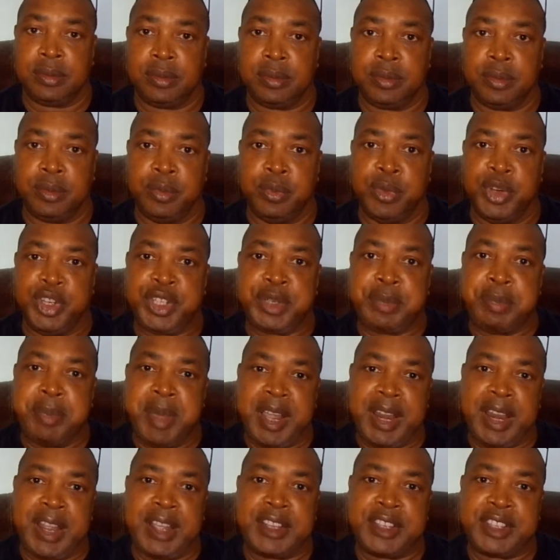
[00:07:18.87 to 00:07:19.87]
Which man
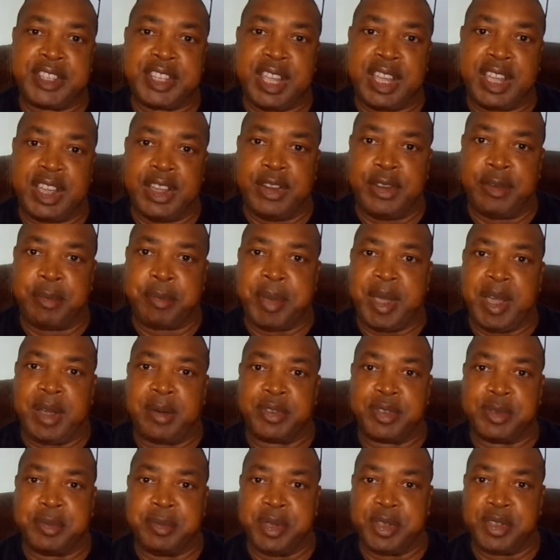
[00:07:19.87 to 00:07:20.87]
has that kind of power
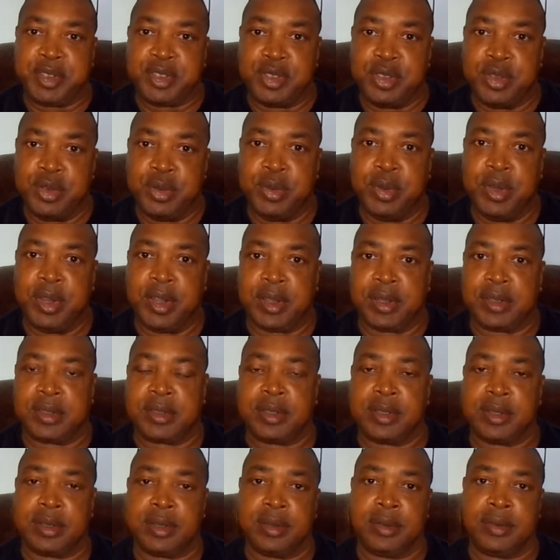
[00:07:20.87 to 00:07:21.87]
to be able to do
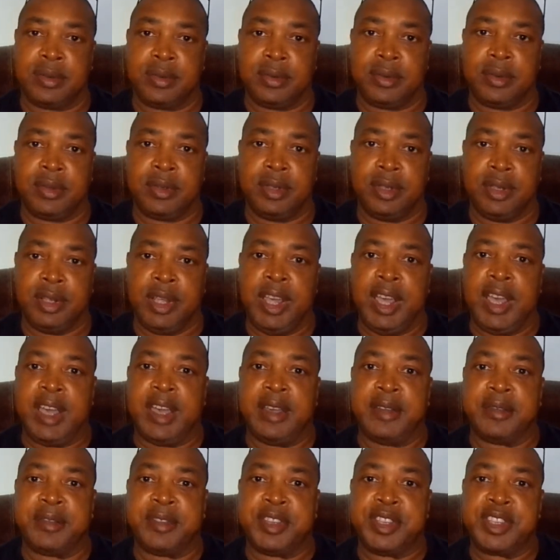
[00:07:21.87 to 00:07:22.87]
that?
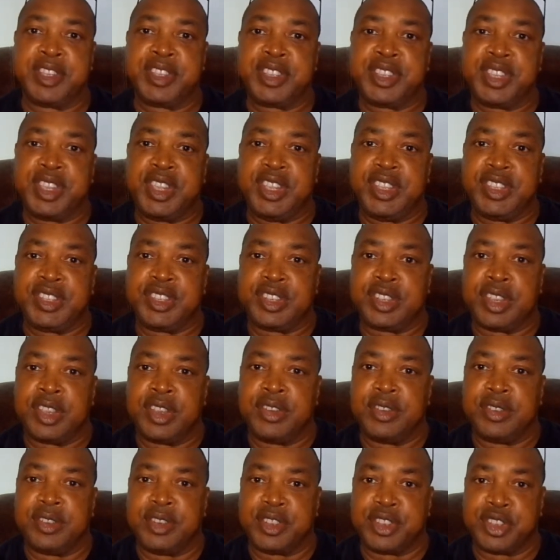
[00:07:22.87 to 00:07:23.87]
If this is
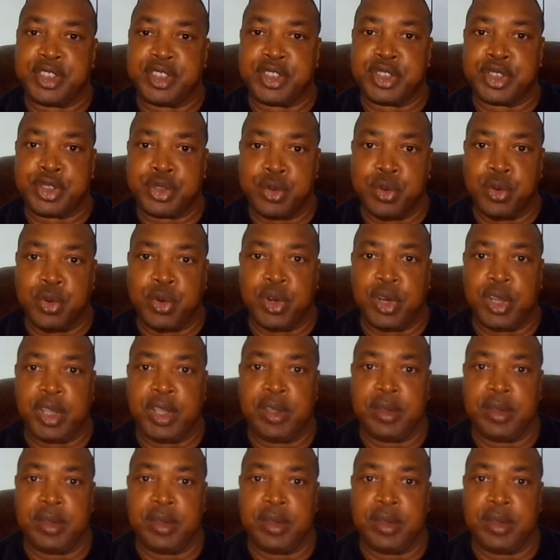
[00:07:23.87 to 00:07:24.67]
just a story,